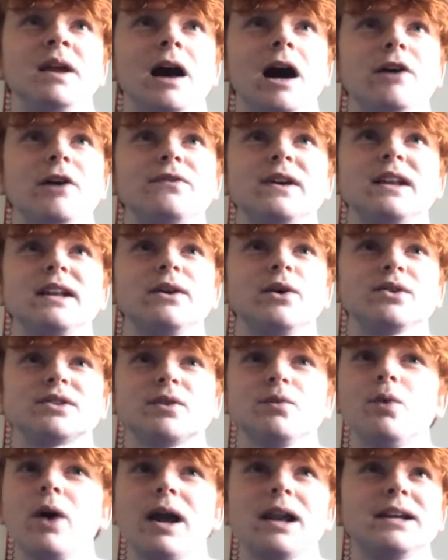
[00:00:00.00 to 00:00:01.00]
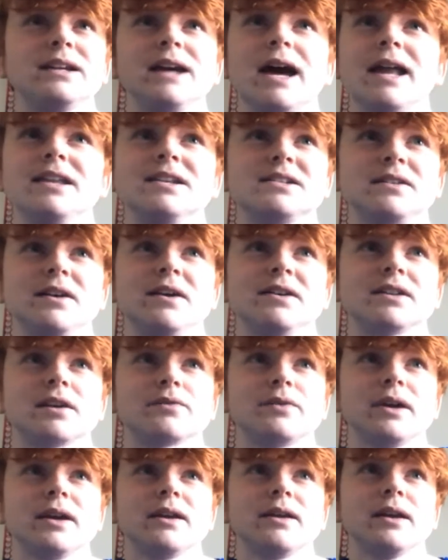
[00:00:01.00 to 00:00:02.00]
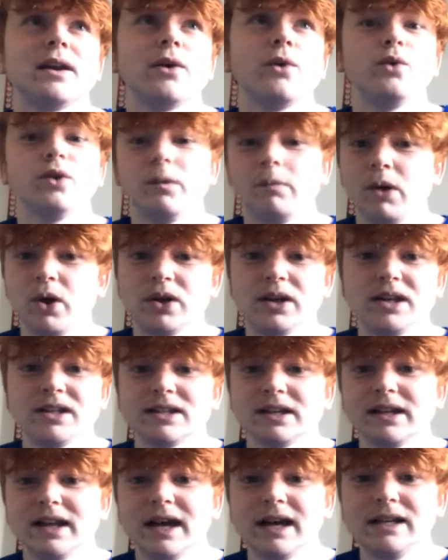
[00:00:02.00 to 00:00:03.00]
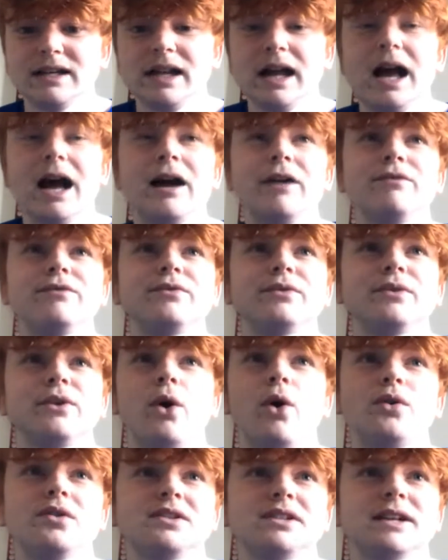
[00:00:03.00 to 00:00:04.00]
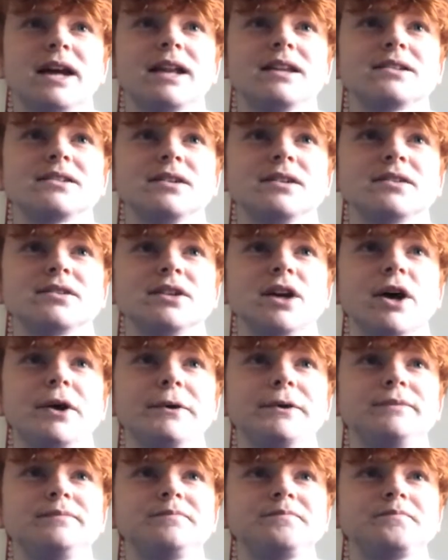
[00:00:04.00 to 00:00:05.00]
I think the odds are well against us. I think, you know, all the bookies and that have odds against us. So